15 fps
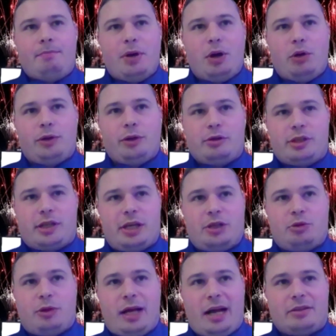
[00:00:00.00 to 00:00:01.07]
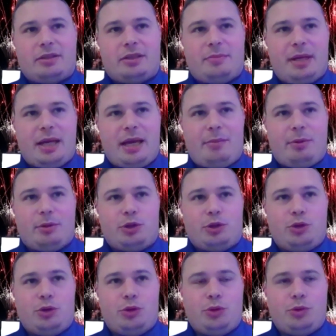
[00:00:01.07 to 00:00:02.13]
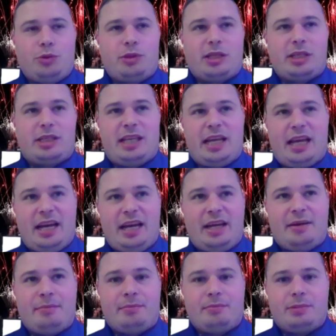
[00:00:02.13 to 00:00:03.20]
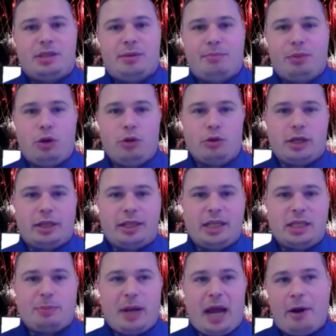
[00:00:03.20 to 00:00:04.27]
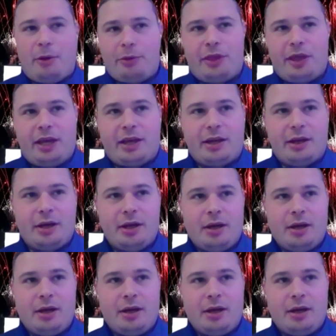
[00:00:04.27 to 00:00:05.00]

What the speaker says: build their schedule out to be able to sustain some blows like this, but I don't think,